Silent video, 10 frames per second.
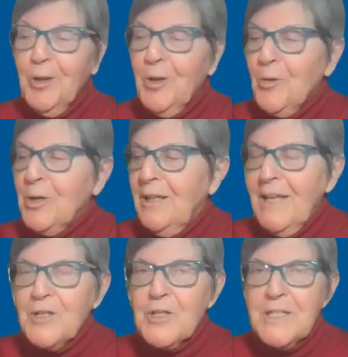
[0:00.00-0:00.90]
Local
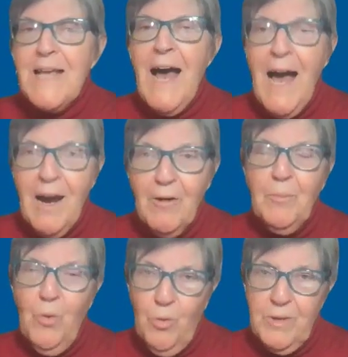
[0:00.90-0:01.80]
elections are
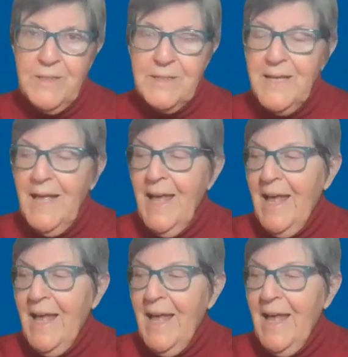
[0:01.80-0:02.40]
important,